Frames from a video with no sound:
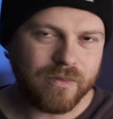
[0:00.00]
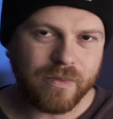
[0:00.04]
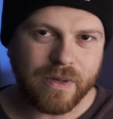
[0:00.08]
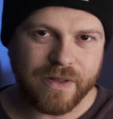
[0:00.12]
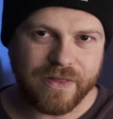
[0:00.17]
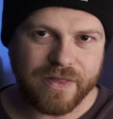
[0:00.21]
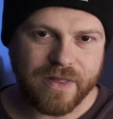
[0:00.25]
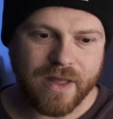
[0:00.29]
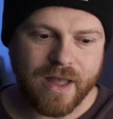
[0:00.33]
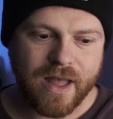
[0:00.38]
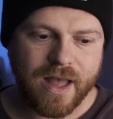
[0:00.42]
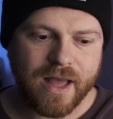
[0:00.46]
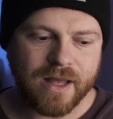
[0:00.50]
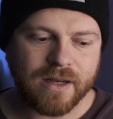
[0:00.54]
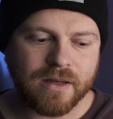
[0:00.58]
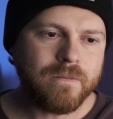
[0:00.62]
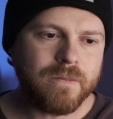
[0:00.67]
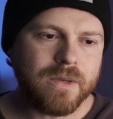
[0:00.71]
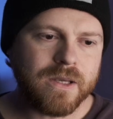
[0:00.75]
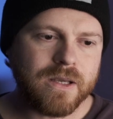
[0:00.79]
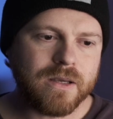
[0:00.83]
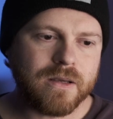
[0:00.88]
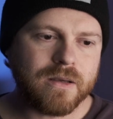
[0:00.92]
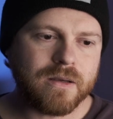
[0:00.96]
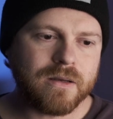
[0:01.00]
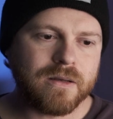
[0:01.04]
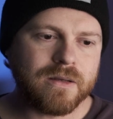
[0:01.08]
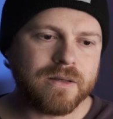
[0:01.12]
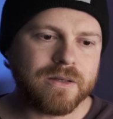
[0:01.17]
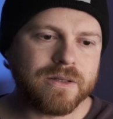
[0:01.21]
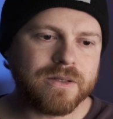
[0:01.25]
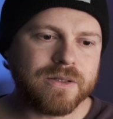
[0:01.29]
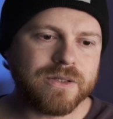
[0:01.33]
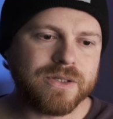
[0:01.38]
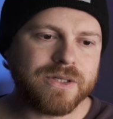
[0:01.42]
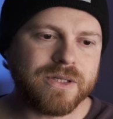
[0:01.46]
that,
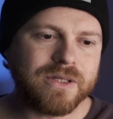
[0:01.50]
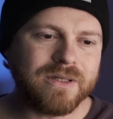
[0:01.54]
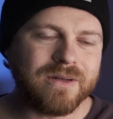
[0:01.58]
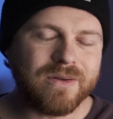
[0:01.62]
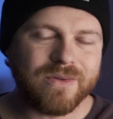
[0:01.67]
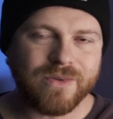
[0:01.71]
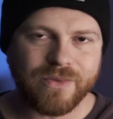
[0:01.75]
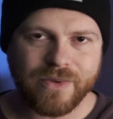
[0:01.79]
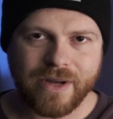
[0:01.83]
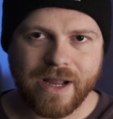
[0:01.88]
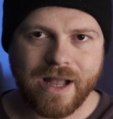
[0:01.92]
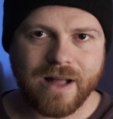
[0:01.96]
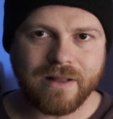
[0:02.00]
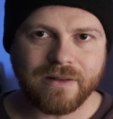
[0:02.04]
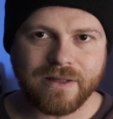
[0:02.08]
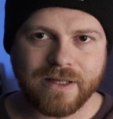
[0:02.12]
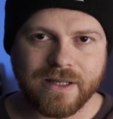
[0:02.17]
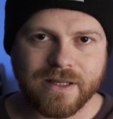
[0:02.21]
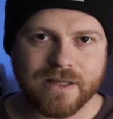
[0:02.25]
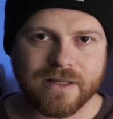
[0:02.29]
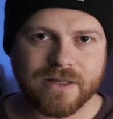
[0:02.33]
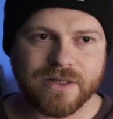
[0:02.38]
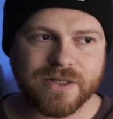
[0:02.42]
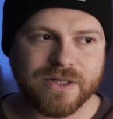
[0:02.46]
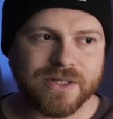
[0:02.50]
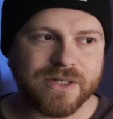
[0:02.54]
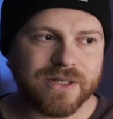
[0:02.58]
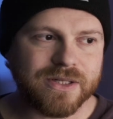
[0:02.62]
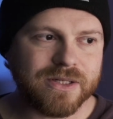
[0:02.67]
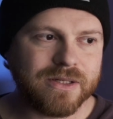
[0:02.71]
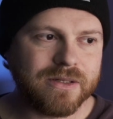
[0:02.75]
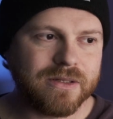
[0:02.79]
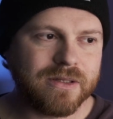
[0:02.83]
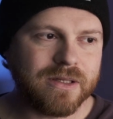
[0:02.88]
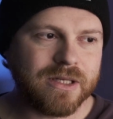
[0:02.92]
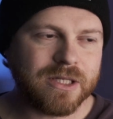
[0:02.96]
because, you know, the reality is,
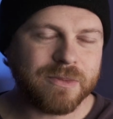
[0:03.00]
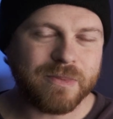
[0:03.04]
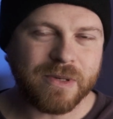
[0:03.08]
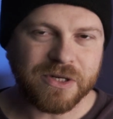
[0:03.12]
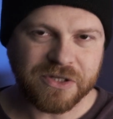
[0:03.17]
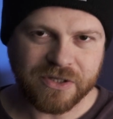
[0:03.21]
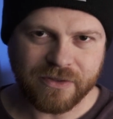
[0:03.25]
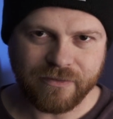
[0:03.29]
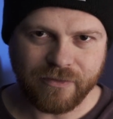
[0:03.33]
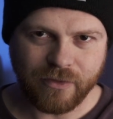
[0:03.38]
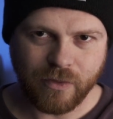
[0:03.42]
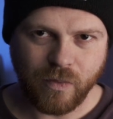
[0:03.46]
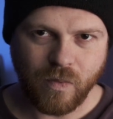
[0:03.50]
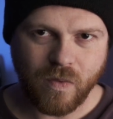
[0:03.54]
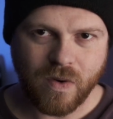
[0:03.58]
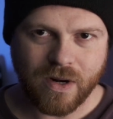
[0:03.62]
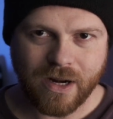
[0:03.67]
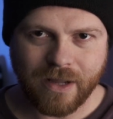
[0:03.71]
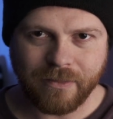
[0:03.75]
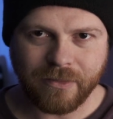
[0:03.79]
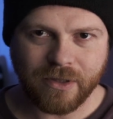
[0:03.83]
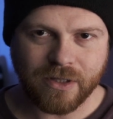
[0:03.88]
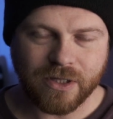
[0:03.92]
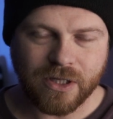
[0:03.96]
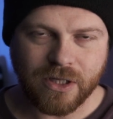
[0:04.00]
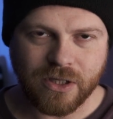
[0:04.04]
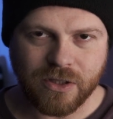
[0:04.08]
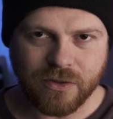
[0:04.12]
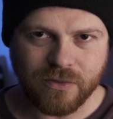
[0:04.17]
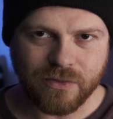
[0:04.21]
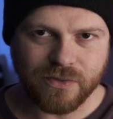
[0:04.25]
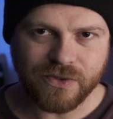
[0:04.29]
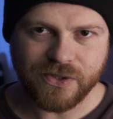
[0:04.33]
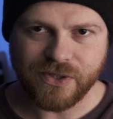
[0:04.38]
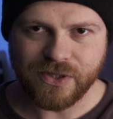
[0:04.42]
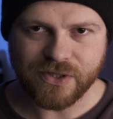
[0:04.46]
especially for what I'm gonna
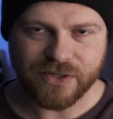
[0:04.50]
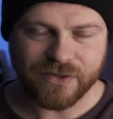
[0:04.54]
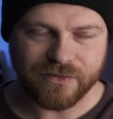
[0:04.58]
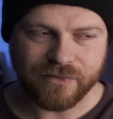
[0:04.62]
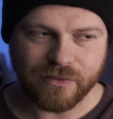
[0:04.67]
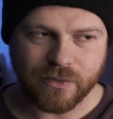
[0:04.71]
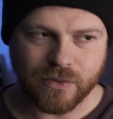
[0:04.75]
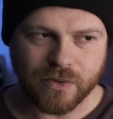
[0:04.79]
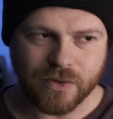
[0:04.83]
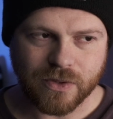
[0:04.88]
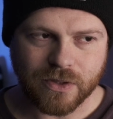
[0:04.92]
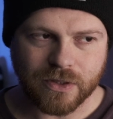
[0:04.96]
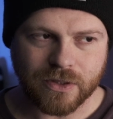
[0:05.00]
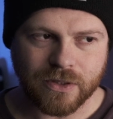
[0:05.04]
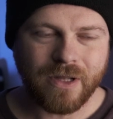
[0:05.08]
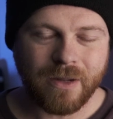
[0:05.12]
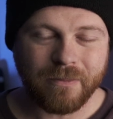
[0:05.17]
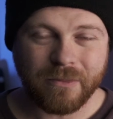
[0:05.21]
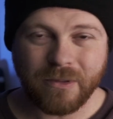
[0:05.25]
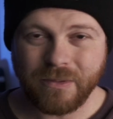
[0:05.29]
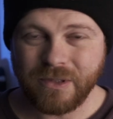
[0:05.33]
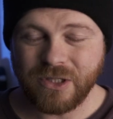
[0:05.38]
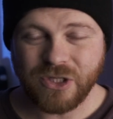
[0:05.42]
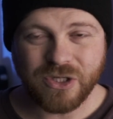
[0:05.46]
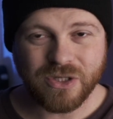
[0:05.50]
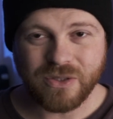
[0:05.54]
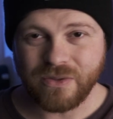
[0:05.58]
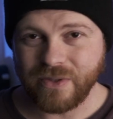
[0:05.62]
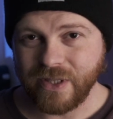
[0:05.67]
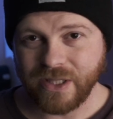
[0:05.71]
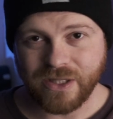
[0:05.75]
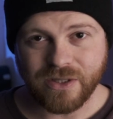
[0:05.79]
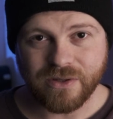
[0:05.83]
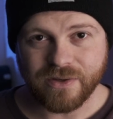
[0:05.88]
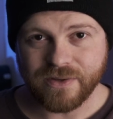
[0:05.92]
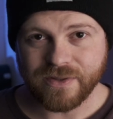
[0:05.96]
use this for, I'm gonna be
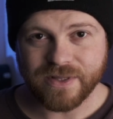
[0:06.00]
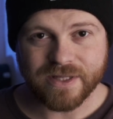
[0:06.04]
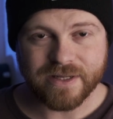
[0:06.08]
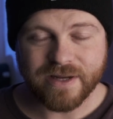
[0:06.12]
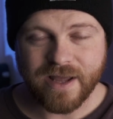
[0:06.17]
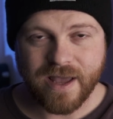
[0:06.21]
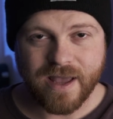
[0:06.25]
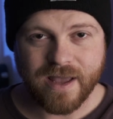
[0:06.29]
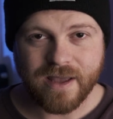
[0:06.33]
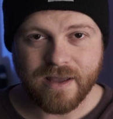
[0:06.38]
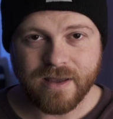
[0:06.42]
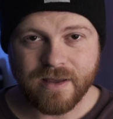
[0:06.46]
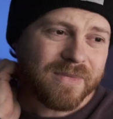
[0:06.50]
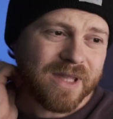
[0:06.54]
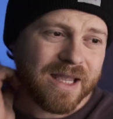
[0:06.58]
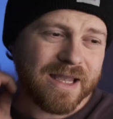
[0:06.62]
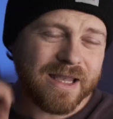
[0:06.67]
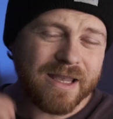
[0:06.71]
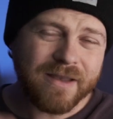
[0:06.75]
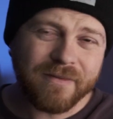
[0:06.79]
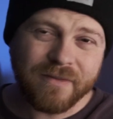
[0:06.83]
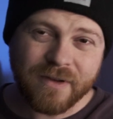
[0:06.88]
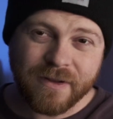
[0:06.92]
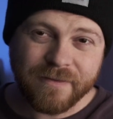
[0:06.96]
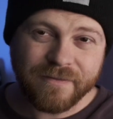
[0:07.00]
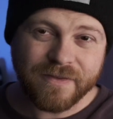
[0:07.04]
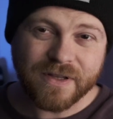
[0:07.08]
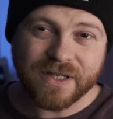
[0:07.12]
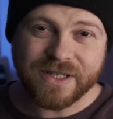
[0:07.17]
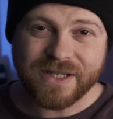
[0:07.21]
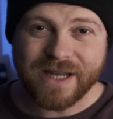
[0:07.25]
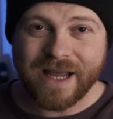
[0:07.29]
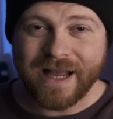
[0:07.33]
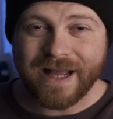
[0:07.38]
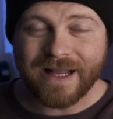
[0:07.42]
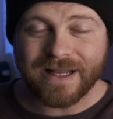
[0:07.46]
shooting during the day. Even if it's
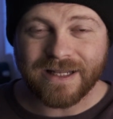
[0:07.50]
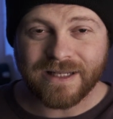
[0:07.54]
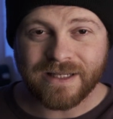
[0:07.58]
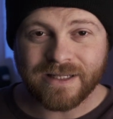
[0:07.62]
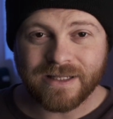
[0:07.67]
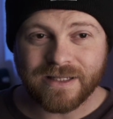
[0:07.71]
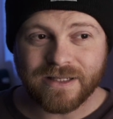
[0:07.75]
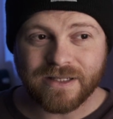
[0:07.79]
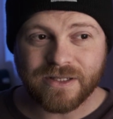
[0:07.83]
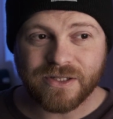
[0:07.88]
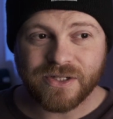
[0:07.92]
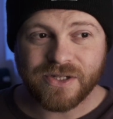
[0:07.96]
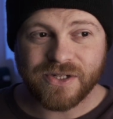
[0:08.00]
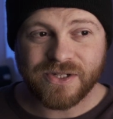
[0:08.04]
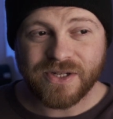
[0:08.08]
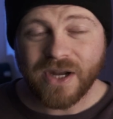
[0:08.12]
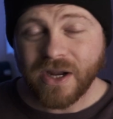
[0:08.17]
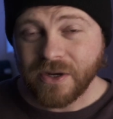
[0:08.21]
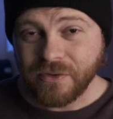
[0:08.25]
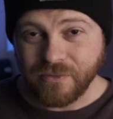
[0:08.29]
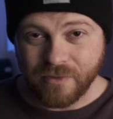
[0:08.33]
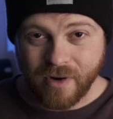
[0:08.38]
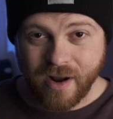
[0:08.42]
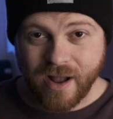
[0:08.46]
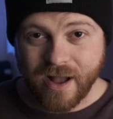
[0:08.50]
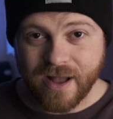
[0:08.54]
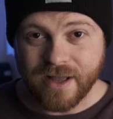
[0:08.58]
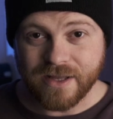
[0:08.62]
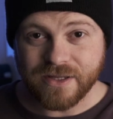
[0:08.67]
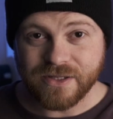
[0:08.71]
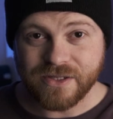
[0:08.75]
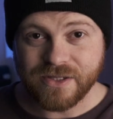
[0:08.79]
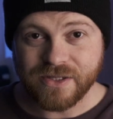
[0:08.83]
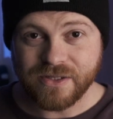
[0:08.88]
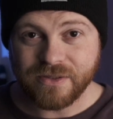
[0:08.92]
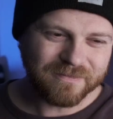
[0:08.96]
at
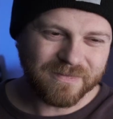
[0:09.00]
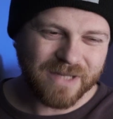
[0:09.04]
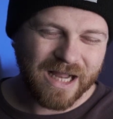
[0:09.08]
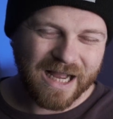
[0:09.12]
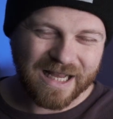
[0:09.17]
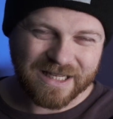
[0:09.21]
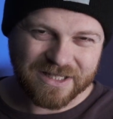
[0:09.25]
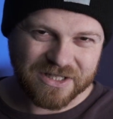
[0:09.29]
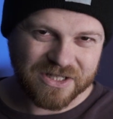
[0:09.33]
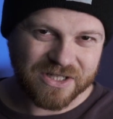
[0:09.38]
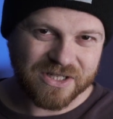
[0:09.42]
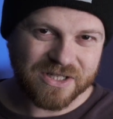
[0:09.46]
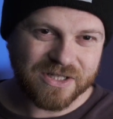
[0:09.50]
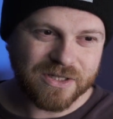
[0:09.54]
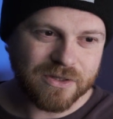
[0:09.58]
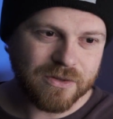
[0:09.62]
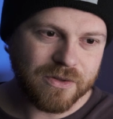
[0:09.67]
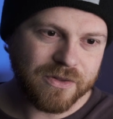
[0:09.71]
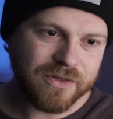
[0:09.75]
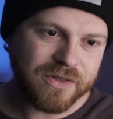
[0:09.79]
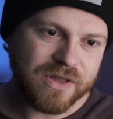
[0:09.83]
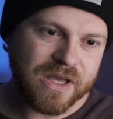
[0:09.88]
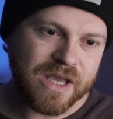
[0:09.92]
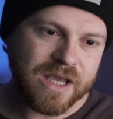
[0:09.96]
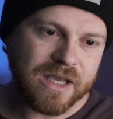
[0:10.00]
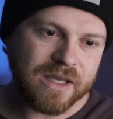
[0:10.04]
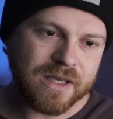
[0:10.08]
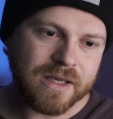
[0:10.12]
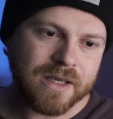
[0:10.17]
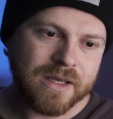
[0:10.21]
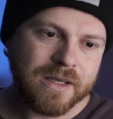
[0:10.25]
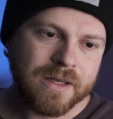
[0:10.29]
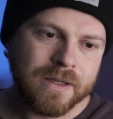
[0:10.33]
sunrise, I still think